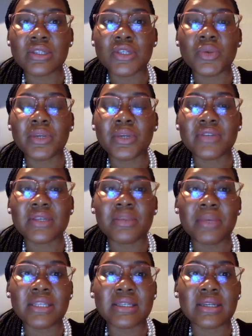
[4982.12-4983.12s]
you would have
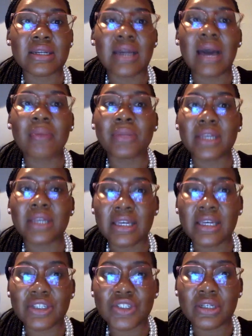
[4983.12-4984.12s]
submitted an
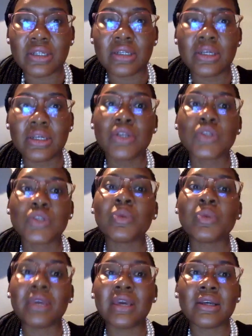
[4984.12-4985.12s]
application to
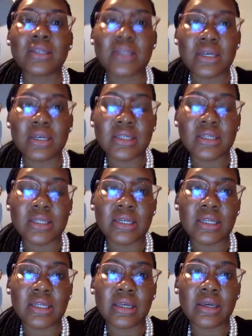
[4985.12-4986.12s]
begin a
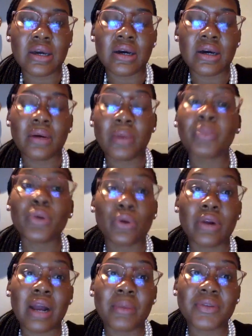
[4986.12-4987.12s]
study, a
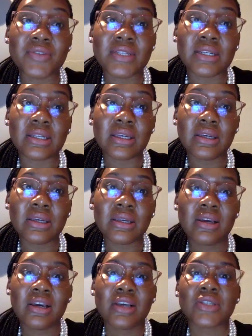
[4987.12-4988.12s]
program of study.
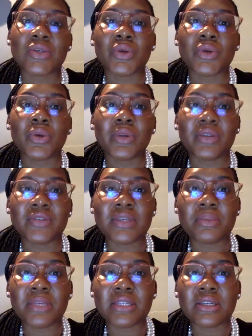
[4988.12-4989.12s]
So you would have
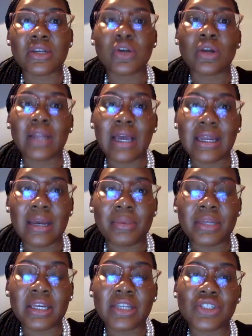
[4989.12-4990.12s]
submitted an online
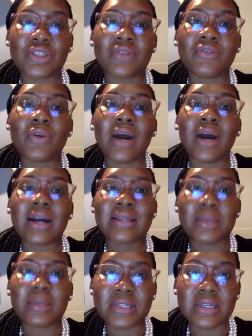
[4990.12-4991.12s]
application for
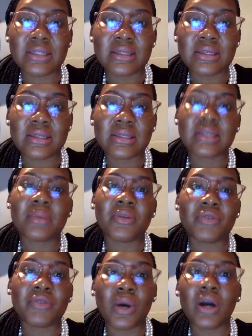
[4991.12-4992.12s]
acceptance. Some of
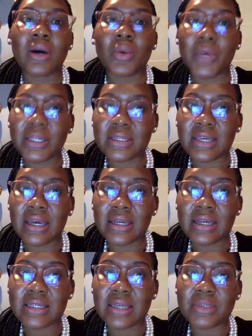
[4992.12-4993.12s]
you are awaiting
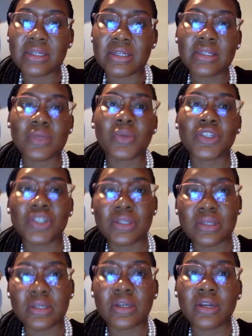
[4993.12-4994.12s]
acceptance, which
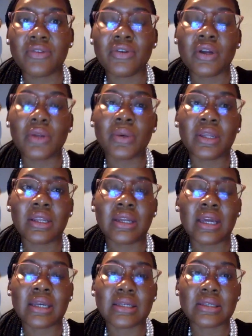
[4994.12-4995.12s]
is gonna follow in the
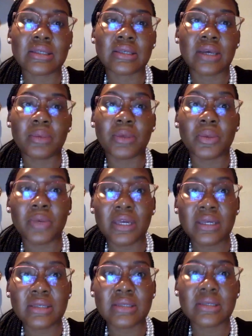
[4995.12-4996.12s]
next couple of
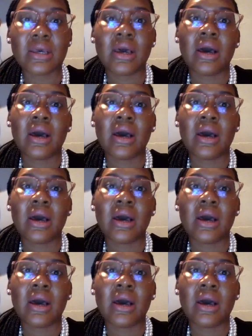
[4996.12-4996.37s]
weeks.